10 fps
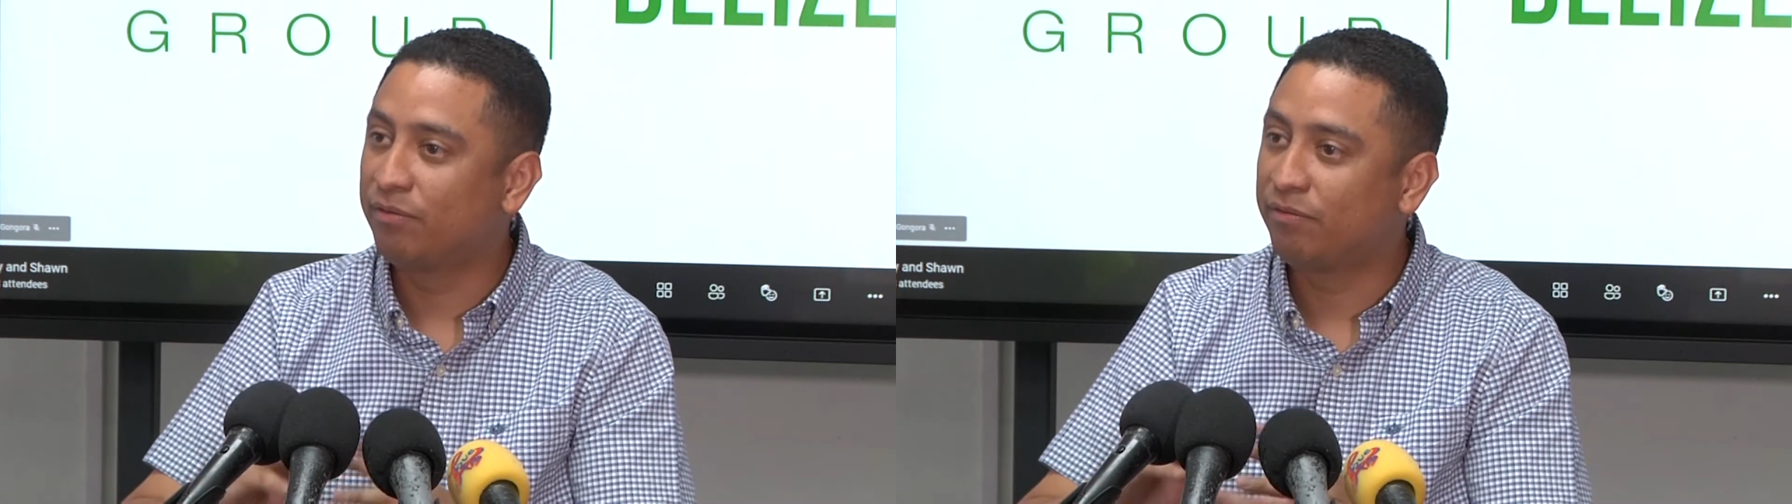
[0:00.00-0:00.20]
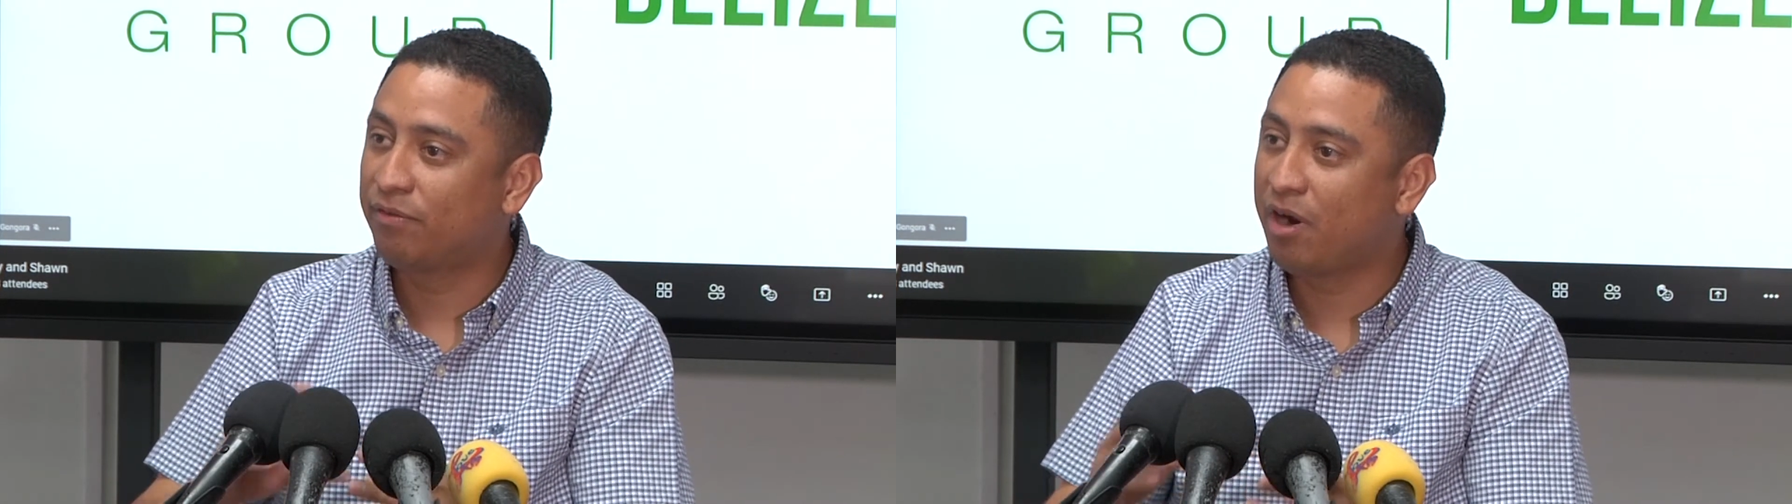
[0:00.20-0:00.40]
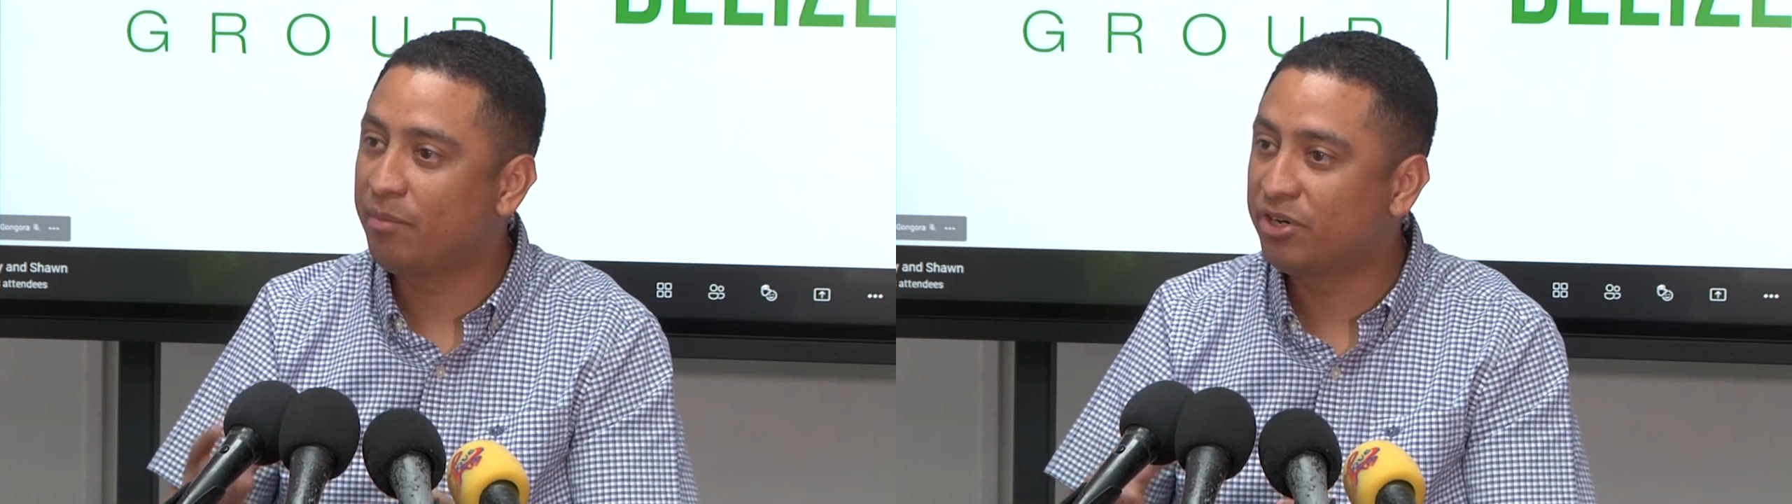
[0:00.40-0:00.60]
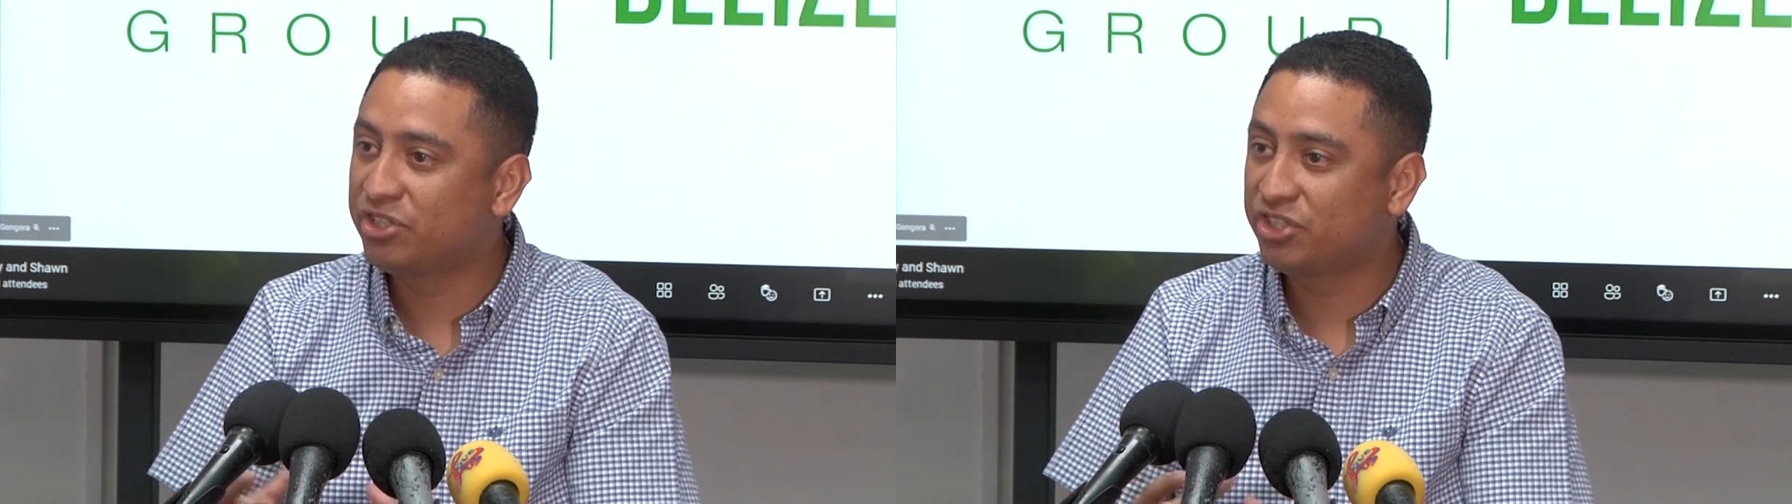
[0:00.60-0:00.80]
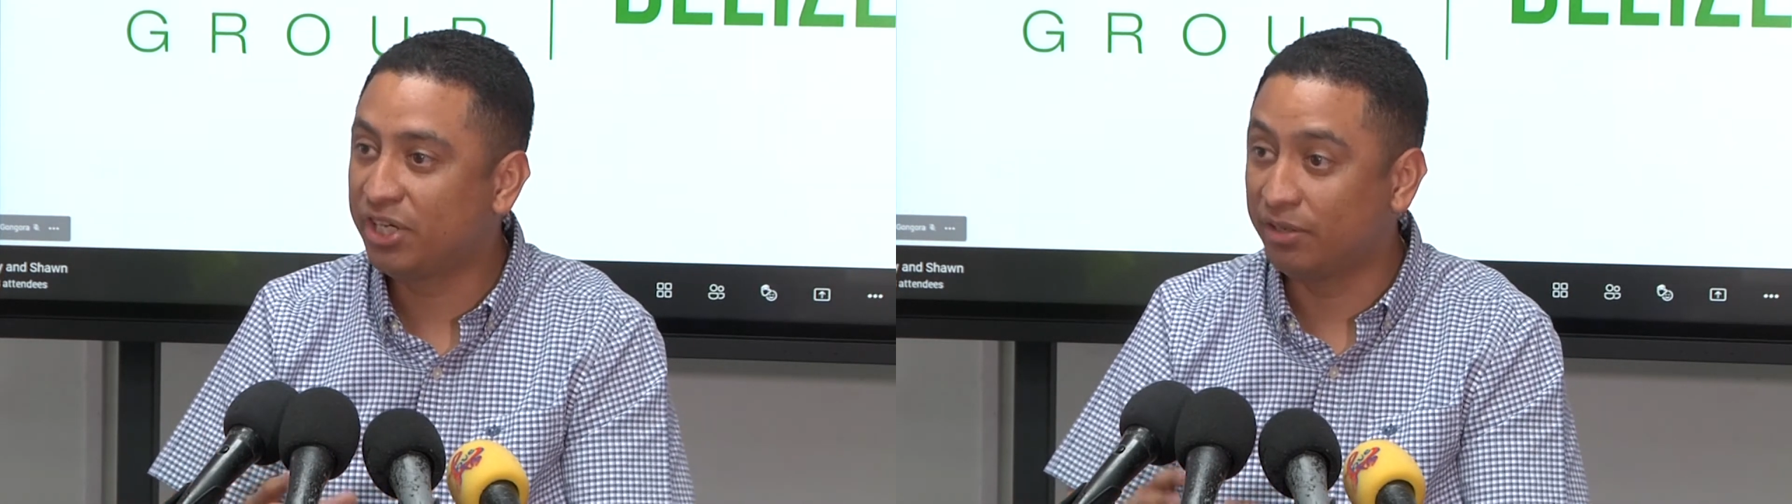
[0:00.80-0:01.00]

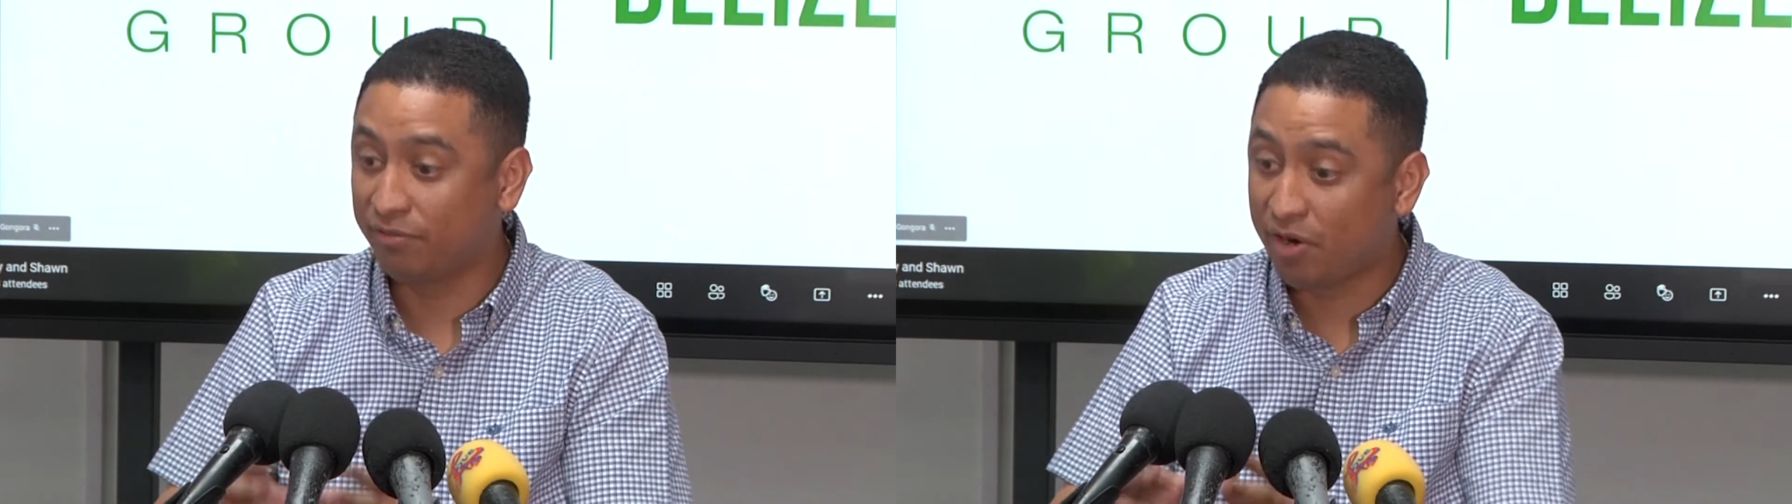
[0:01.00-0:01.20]
farmers shared,